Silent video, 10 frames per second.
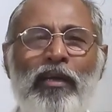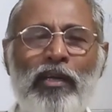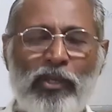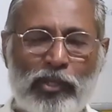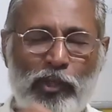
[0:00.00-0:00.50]

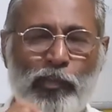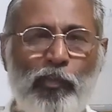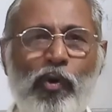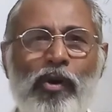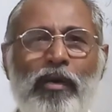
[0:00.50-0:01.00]

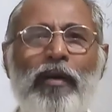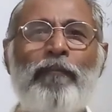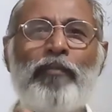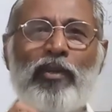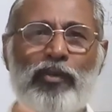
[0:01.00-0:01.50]
Smoke
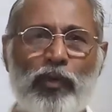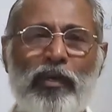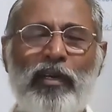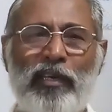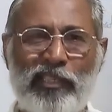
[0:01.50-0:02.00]

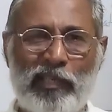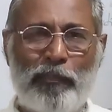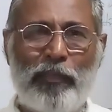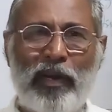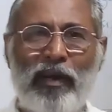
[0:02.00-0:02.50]
should
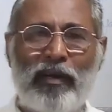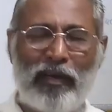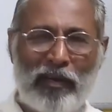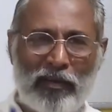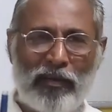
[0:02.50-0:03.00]

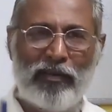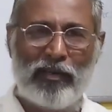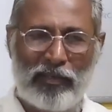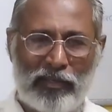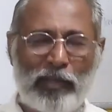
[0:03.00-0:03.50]
dissipate, you know, it
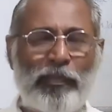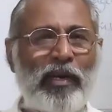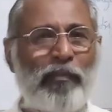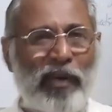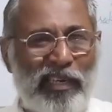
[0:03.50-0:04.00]
will
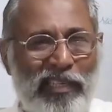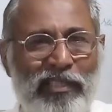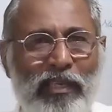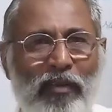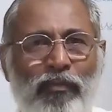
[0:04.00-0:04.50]
dissipate by
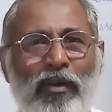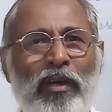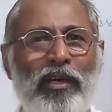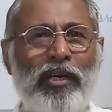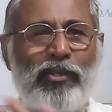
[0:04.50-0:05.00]
itself.
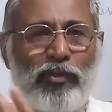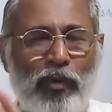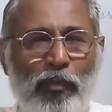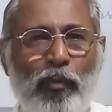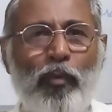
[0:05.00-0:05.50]
It
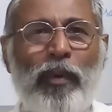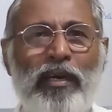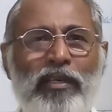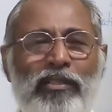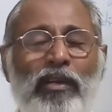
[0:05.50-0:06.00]
should move by
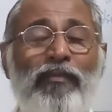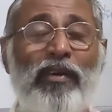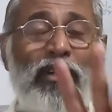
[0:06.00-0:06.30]
itself.